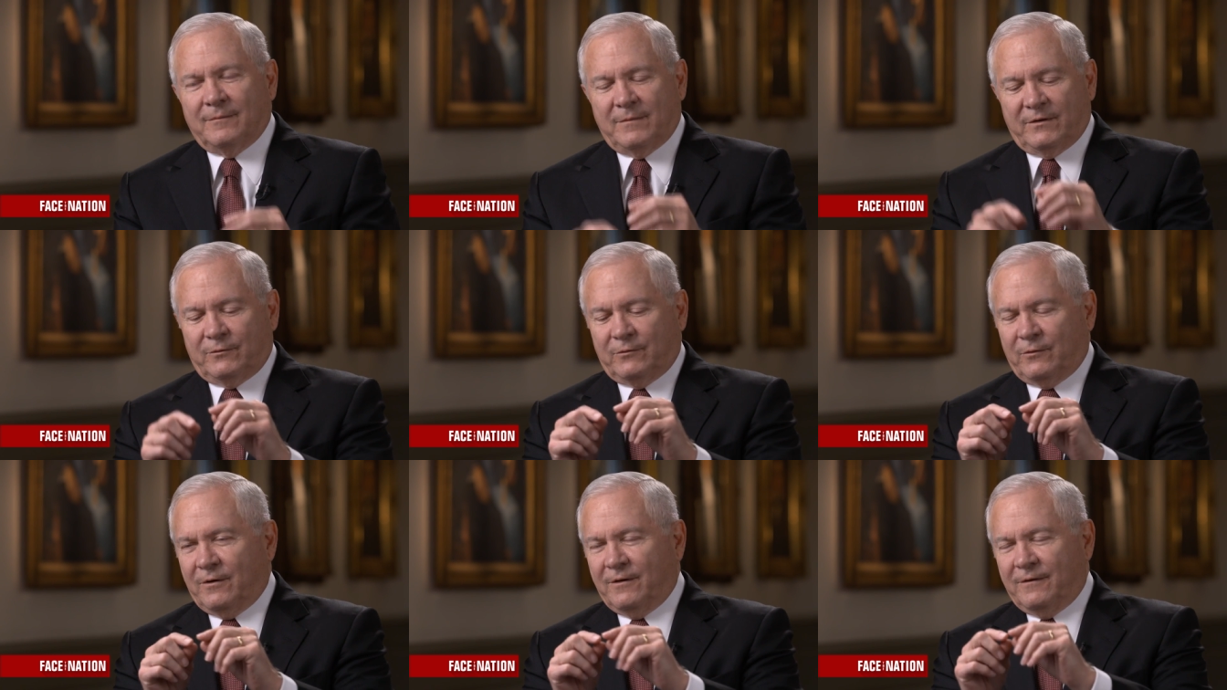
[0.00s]

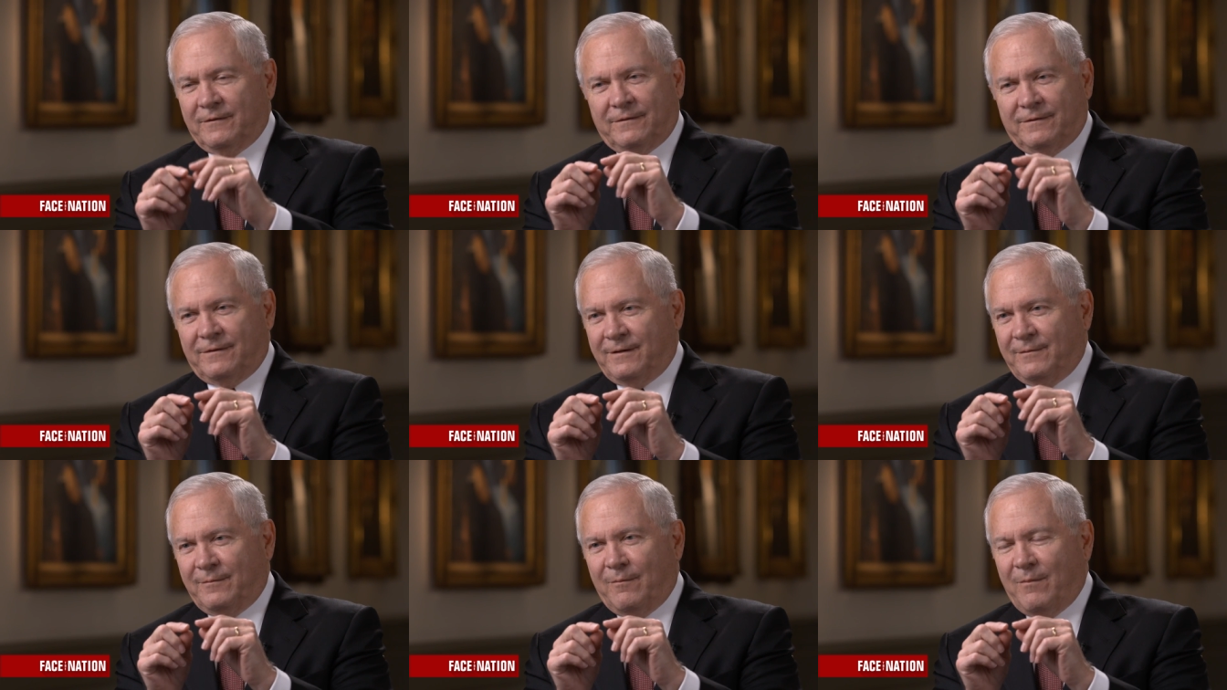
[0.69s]
sort of
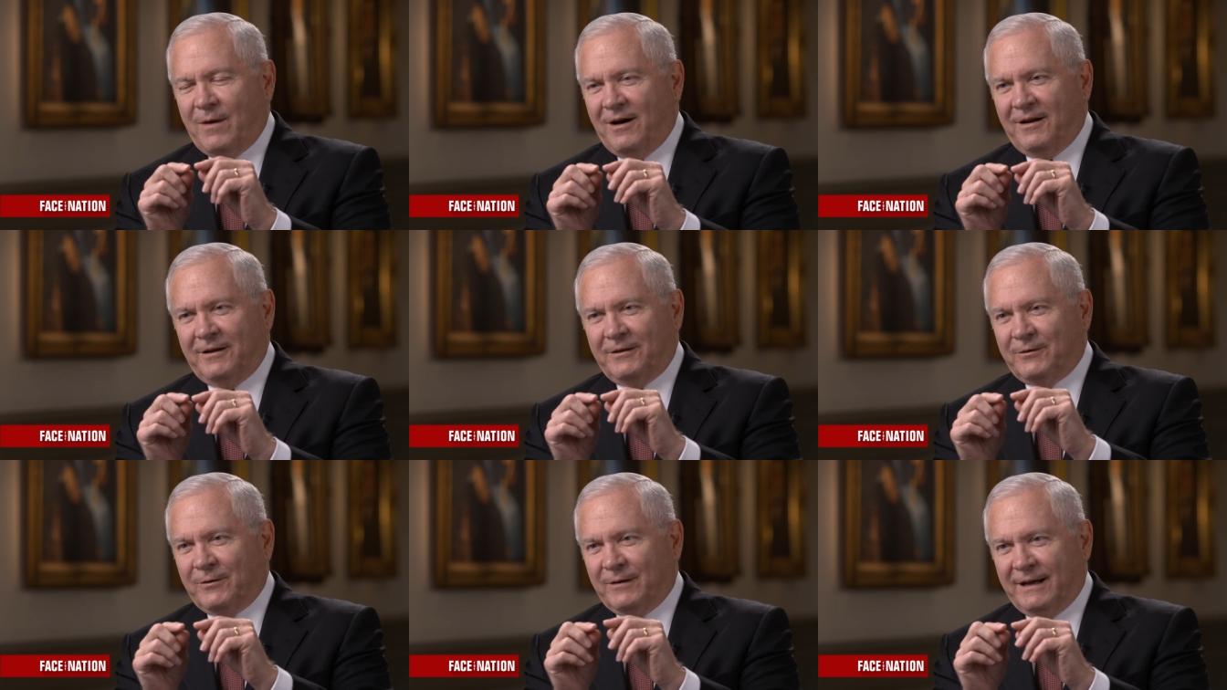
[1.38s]

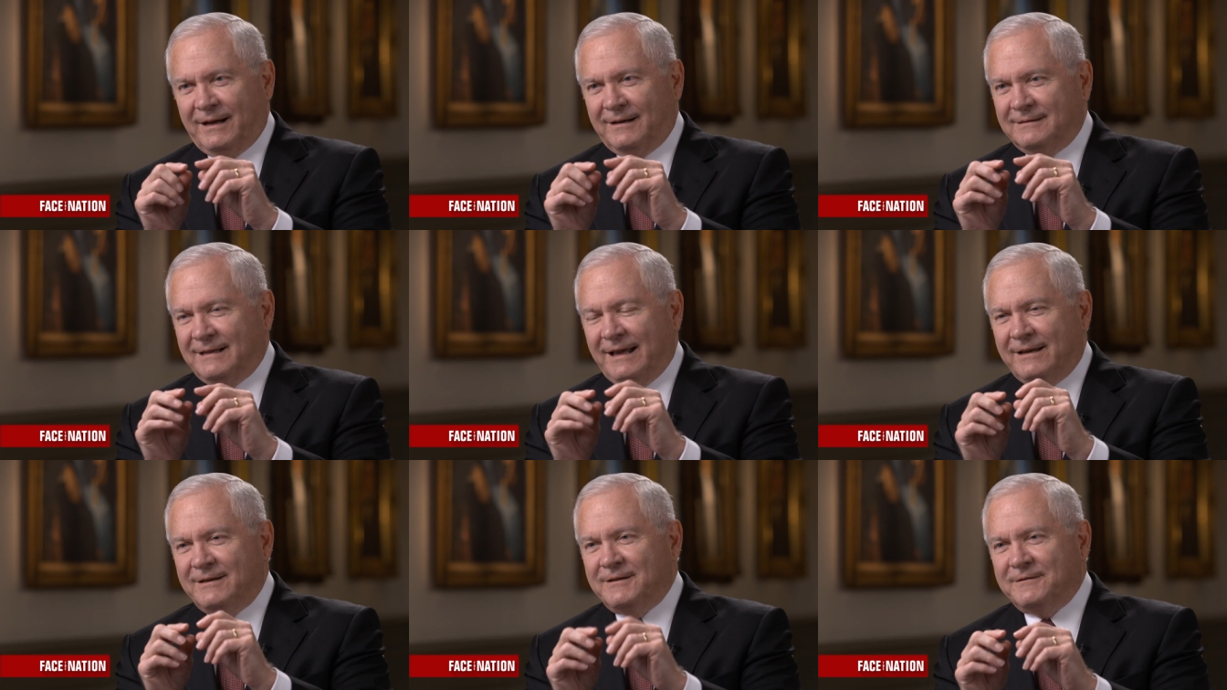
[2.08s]
monitoring
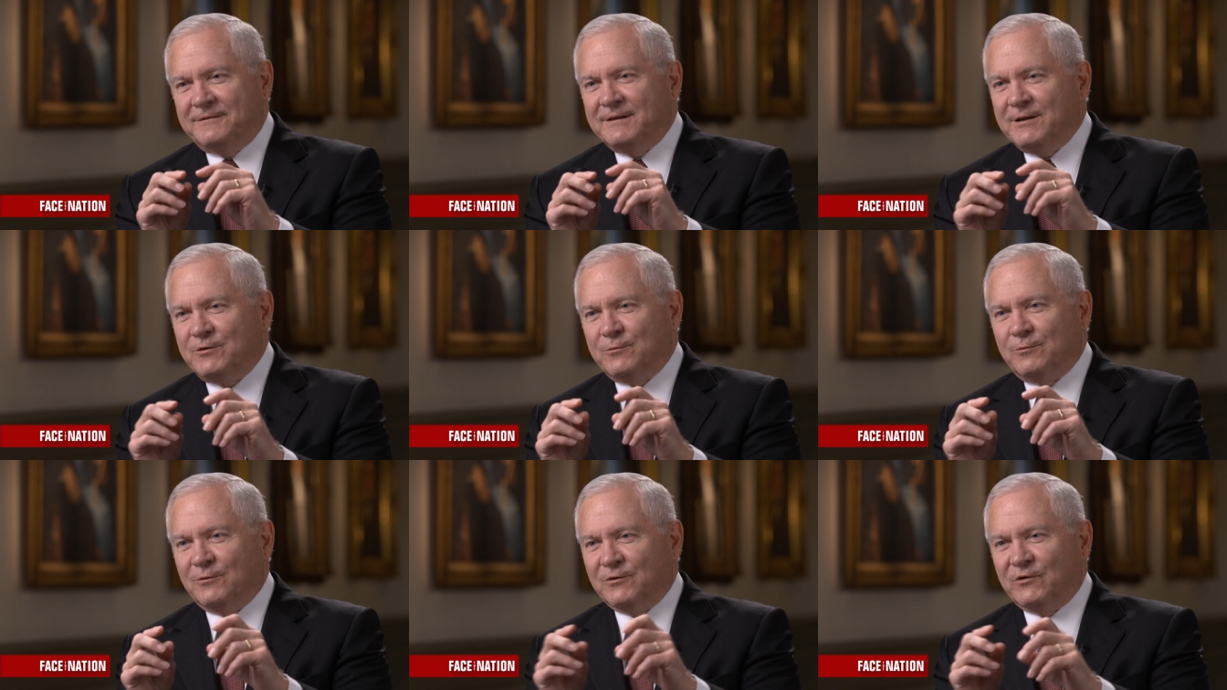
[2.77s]

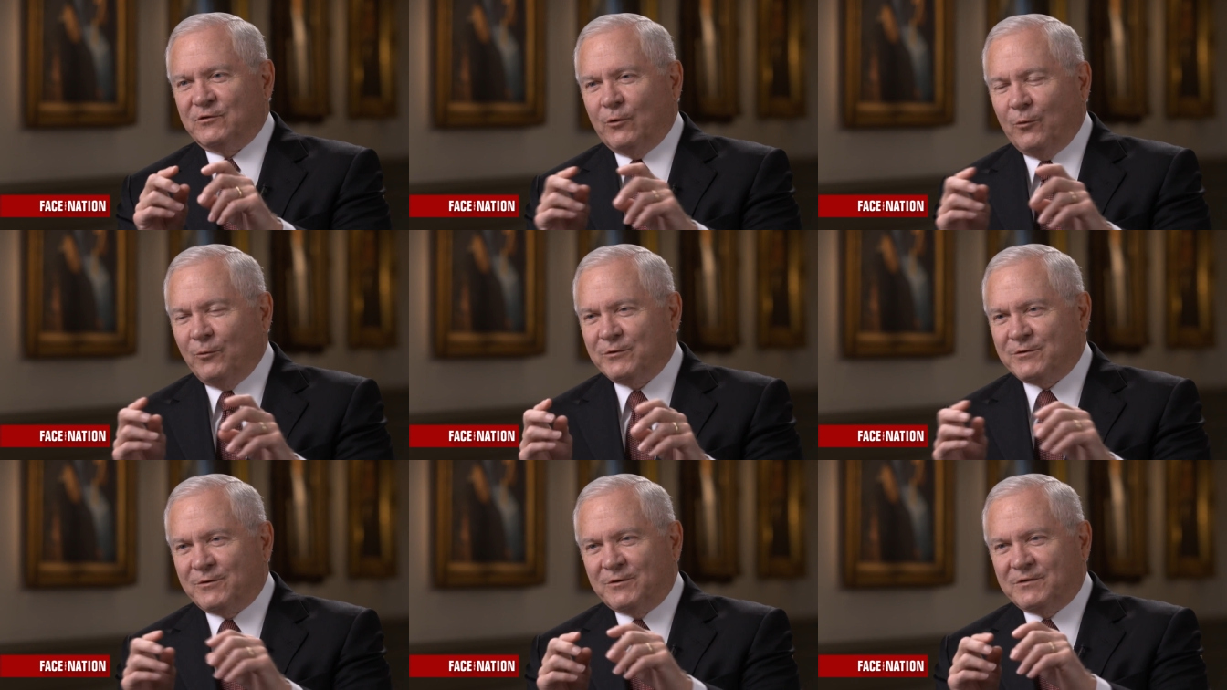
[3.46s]
individual
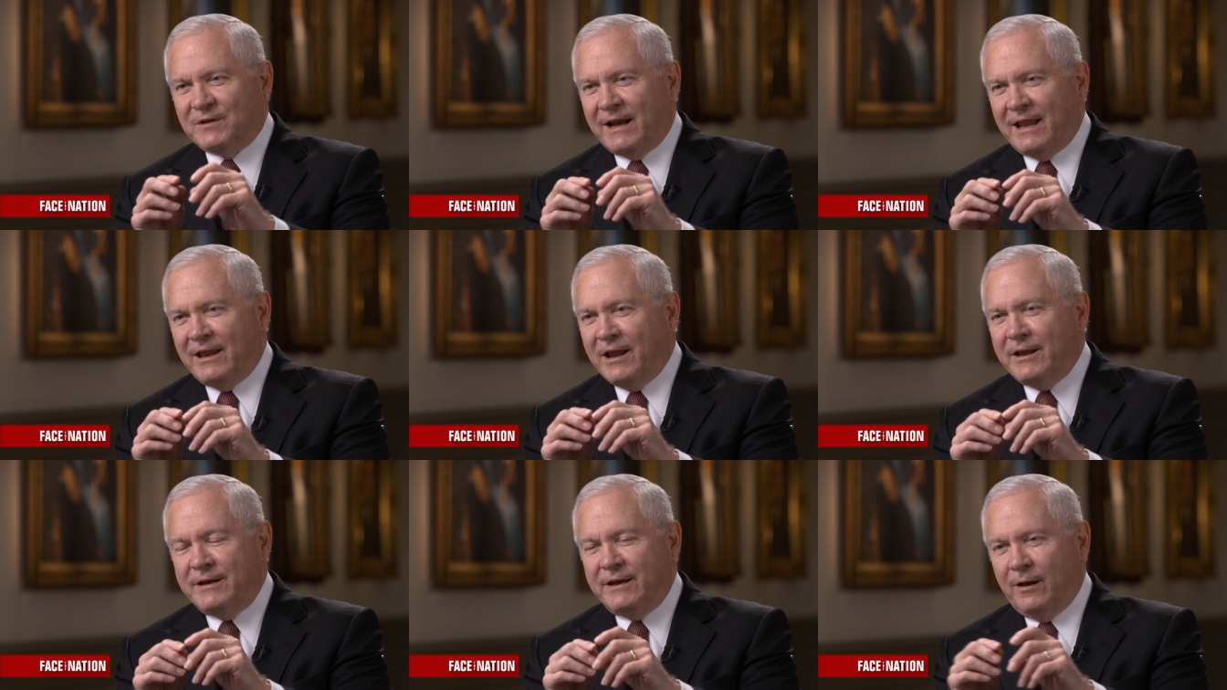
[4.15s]
soldiers and
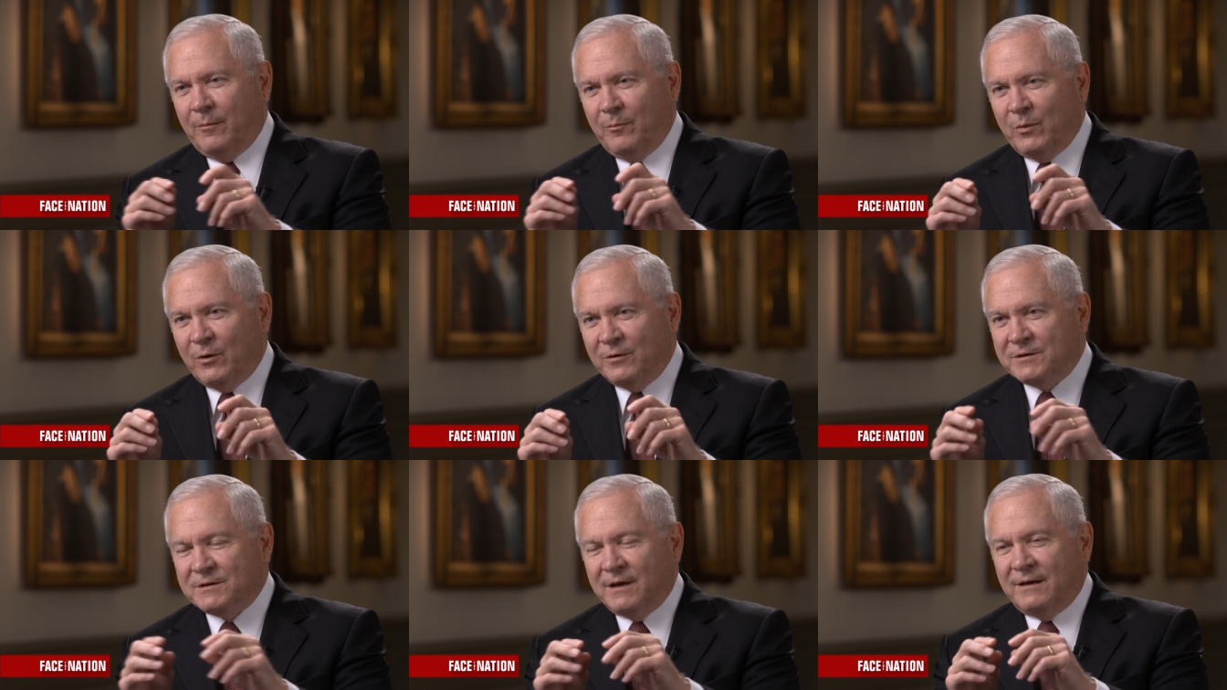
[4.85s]
the
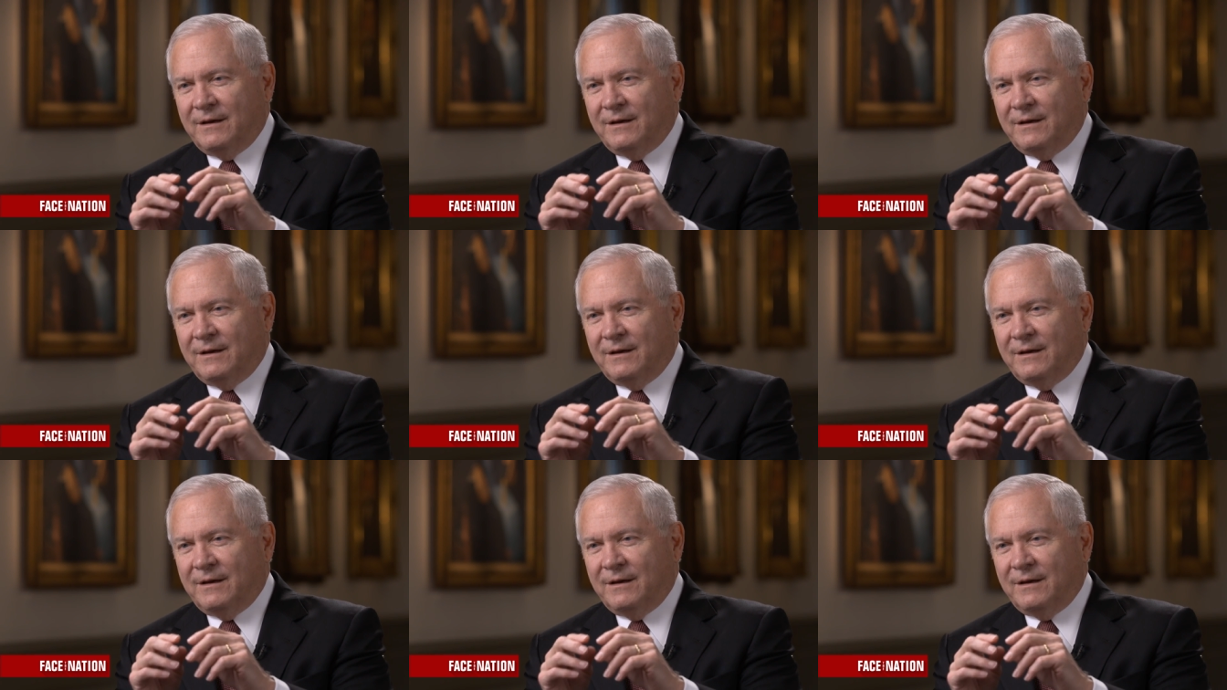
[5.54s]
numbers